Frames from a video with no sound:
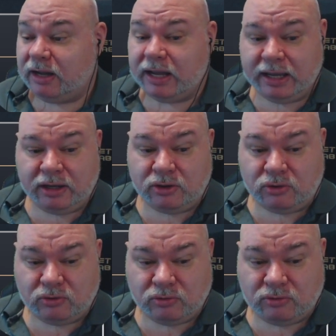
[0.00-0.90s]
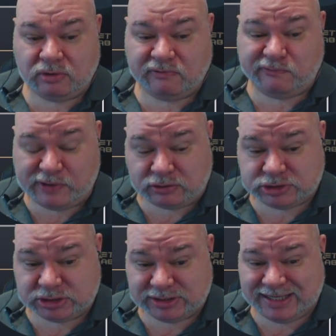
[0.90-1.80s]
Our
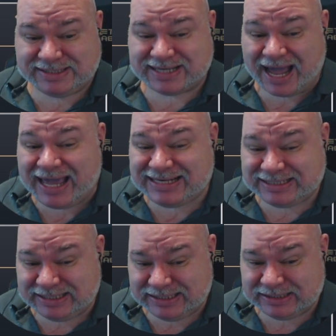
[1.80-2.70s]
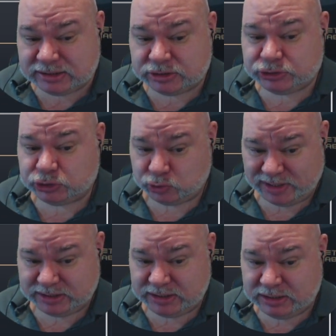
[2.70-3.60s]
falchion is 18 to
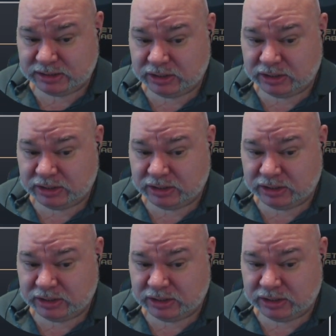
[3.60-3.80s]
20.